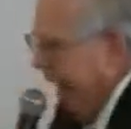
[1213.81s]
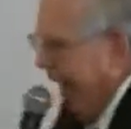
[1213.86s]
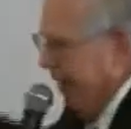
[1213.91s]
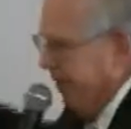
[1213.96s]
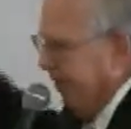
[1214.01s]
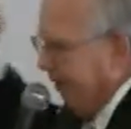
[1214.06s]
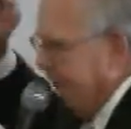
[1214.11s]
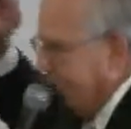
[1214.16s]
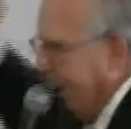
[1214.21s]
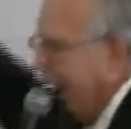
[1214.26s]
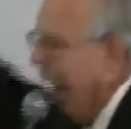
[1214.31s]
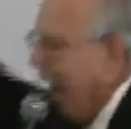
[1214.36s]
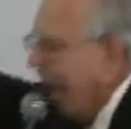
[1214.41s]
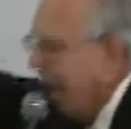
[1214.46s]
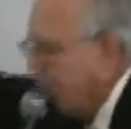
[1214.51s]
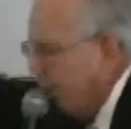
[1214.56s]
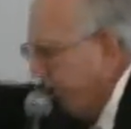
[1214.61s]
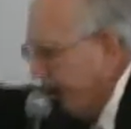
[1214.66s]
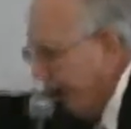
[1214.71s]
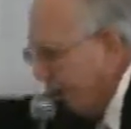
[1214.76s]
and the
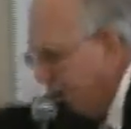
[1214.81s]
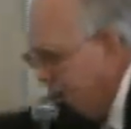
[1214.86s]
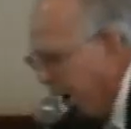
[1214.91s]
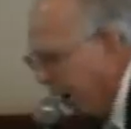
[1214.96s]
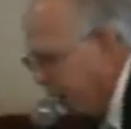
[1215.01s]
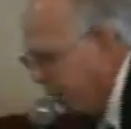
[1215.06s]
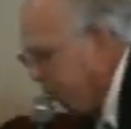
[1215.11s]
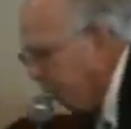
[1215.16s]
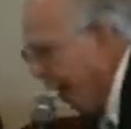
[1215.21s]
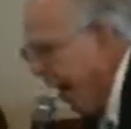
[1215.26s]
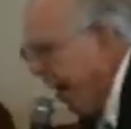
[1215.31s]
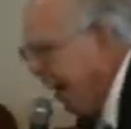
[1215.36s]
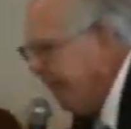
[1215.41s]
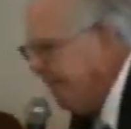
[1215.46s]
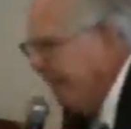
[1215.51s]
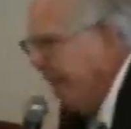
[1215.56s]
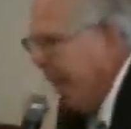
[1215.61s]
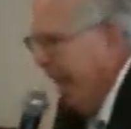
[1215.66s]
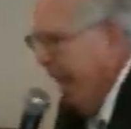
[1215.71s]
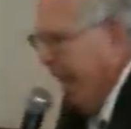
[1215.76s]
flock went one
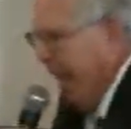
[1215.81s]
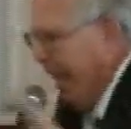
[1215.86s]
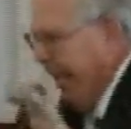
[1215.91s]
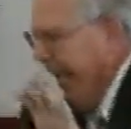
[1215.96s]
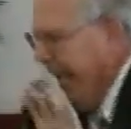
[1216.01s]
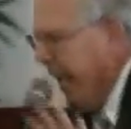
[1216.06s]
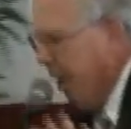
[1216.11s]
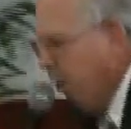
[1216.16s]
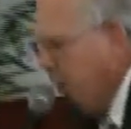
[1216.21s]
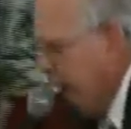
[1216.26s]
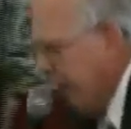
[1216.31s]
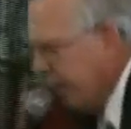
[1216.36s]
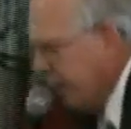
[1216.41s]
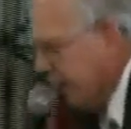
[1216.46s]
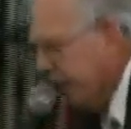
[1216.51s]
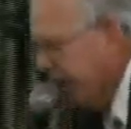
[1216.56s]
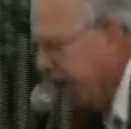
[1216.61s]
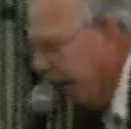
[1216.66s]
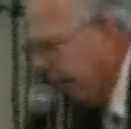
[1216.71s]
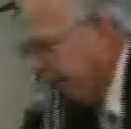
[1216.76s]
way and he went
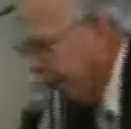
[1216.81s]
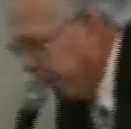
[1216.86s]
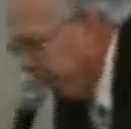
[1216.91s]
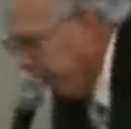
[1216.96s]
the other